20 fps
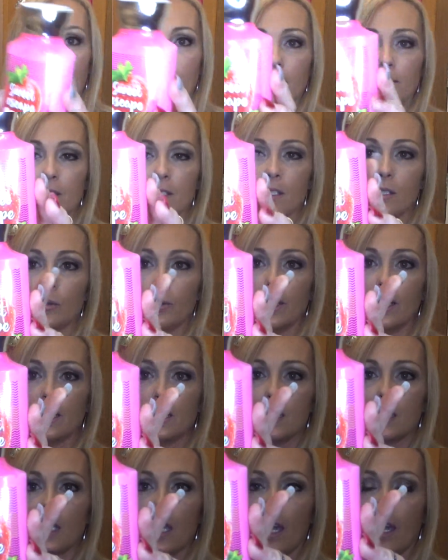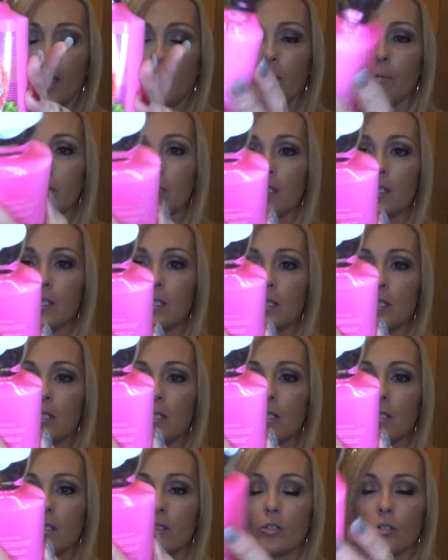I got the Sweet Escape. This
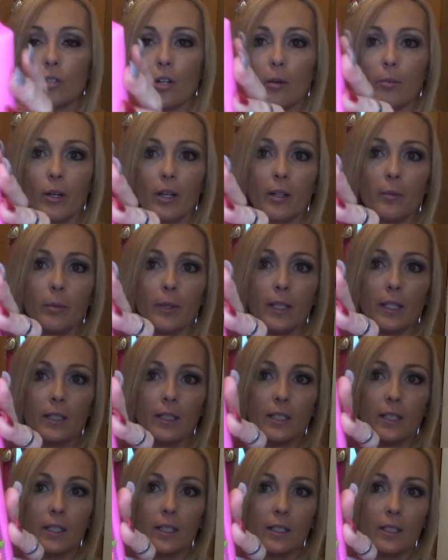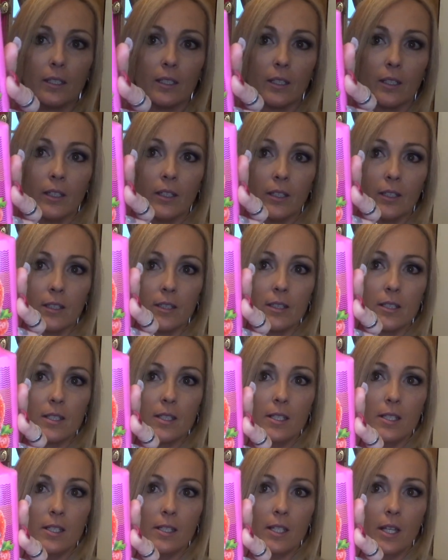is Strawberry Picnic.
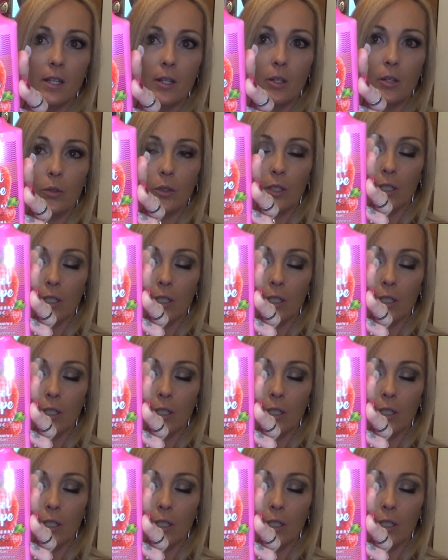So